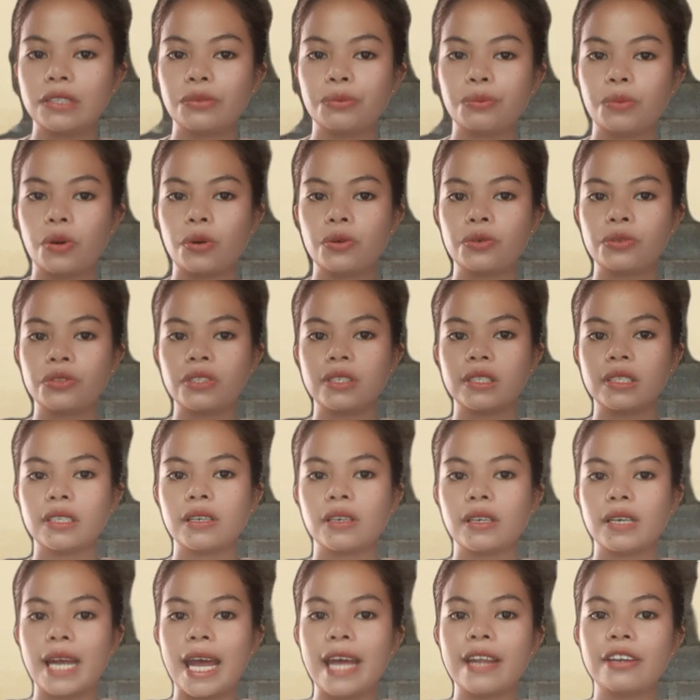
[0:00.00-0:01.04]
to boost
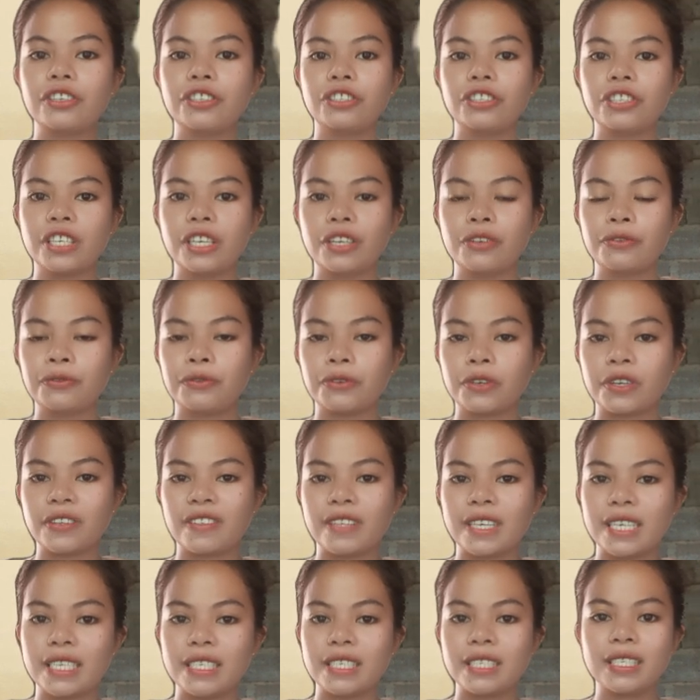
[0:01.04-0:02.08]
your energy for
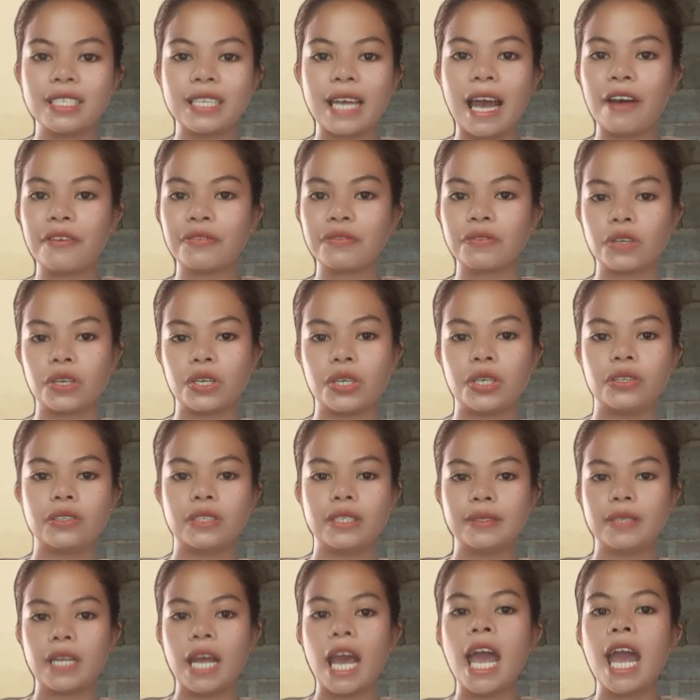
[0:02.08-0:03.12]
this
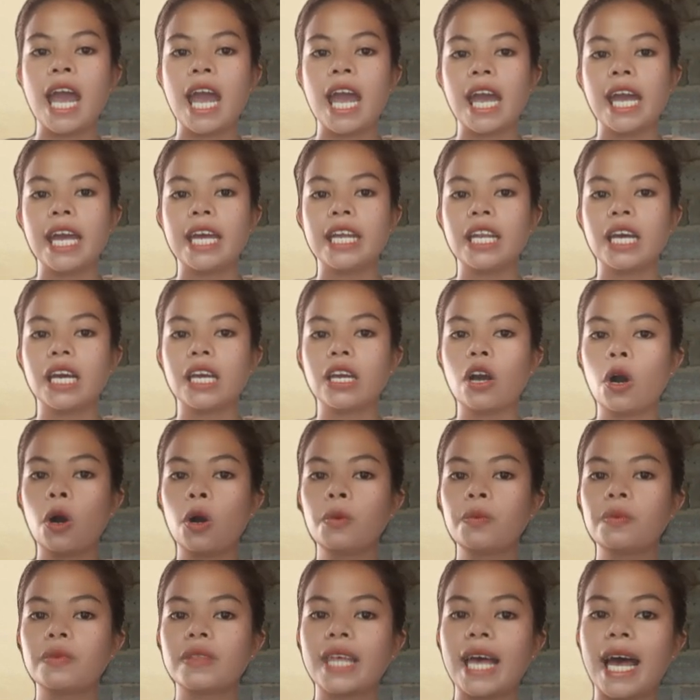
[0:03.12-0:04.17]
afternoon. And I
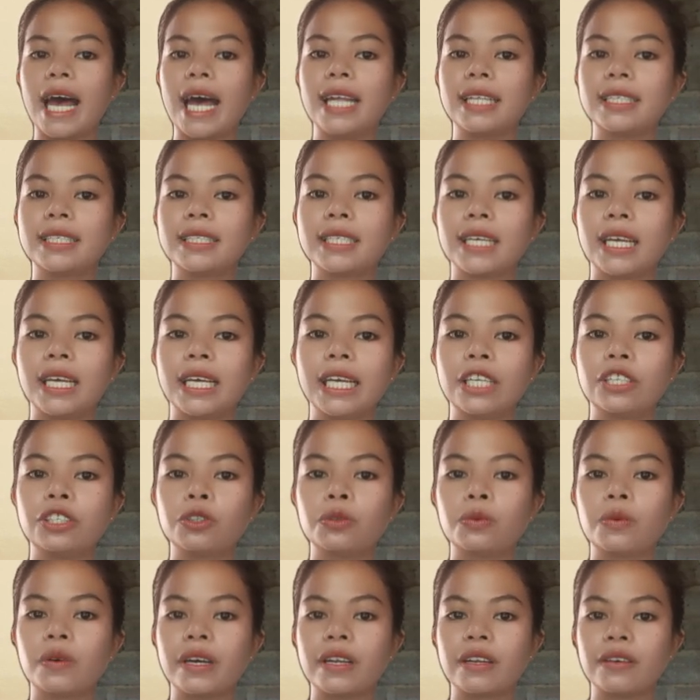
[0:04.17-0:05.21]
hope that
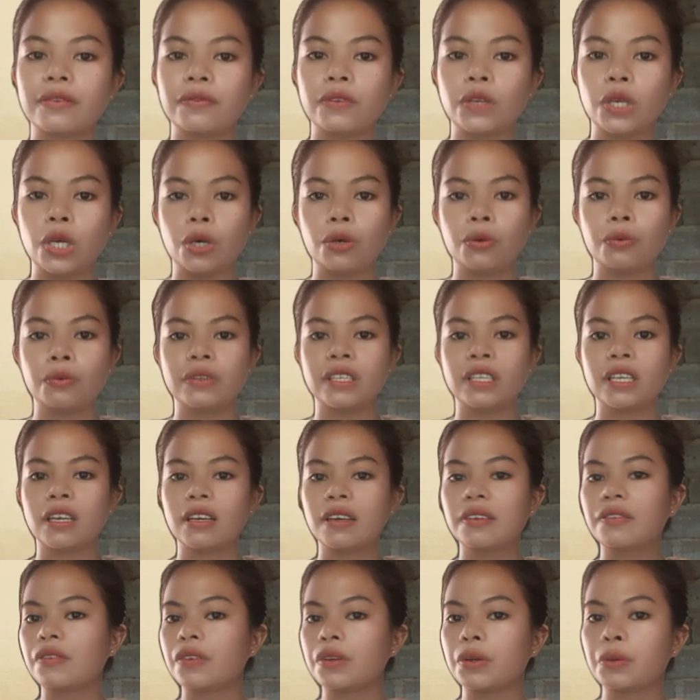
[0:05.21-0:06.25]
each one of you would
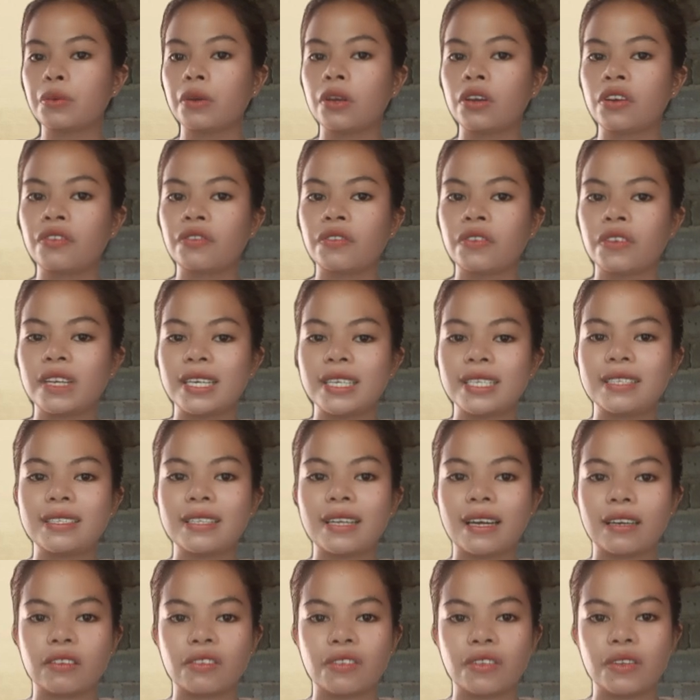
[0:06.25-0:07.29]
contribute to
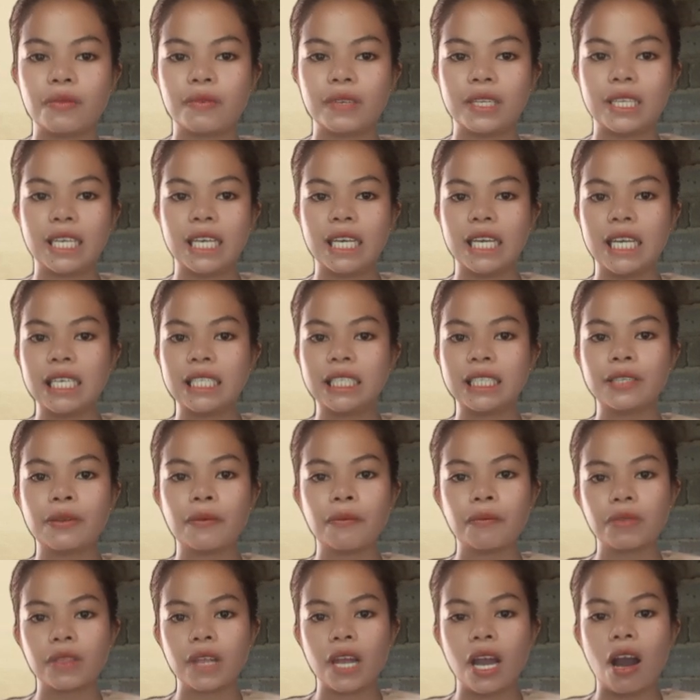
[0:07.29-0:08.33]
this activity.
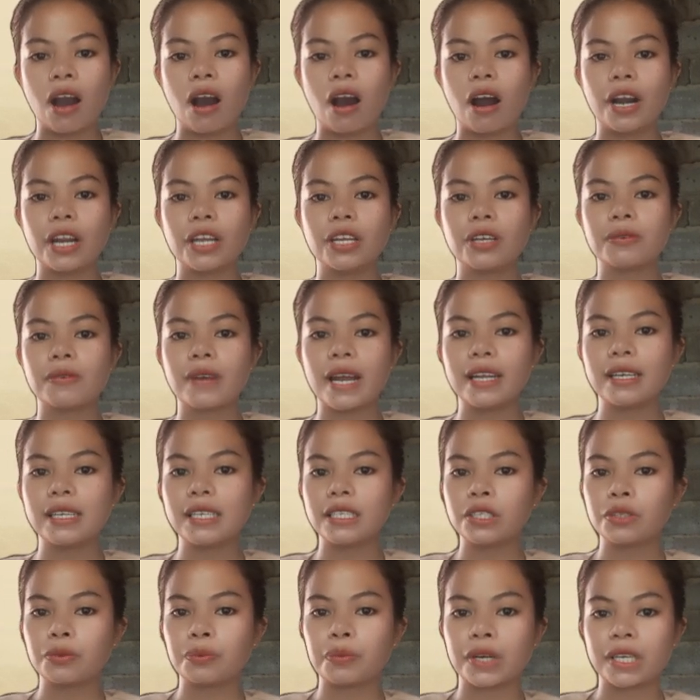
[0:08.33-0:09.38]
Are you
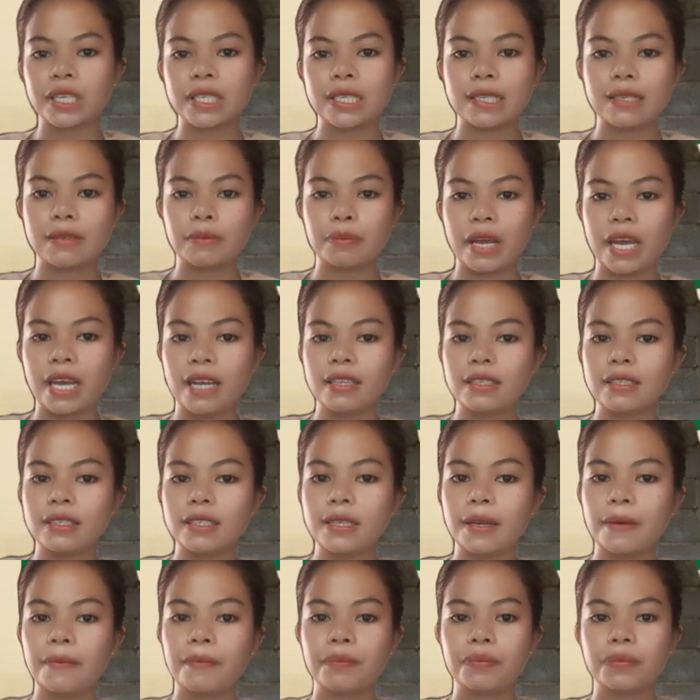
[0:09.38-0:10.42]
ready to
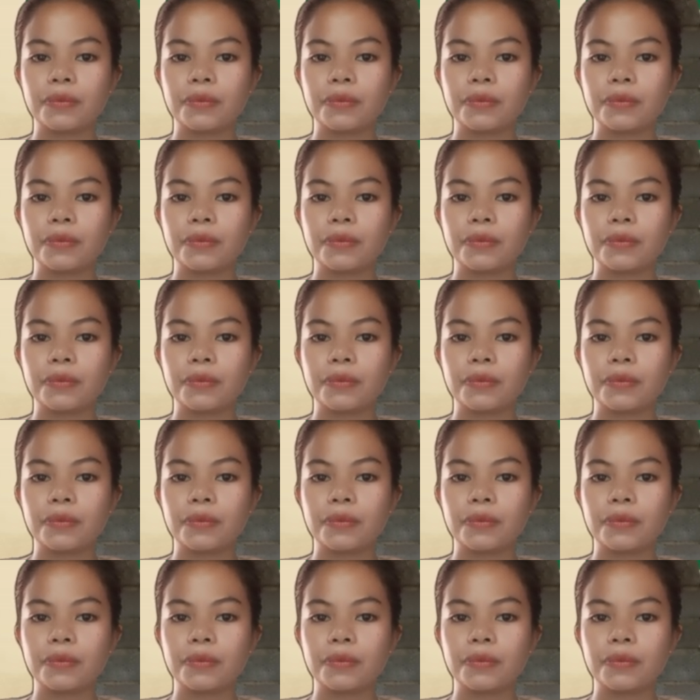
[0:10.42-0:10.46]
participate?